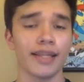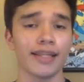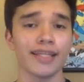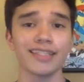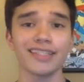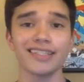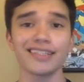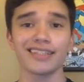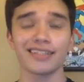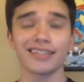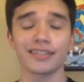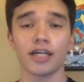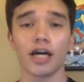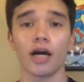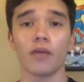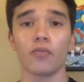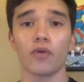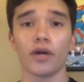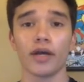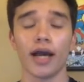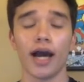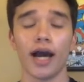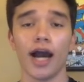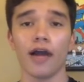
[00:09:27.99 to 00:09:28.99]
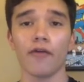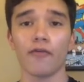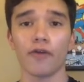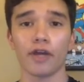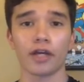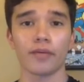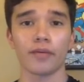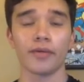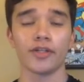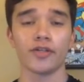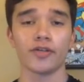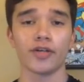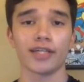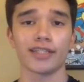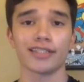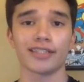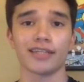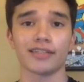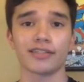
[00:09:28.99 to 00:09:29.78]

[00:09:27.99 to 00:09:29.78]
And this is the top way I recommend you guys get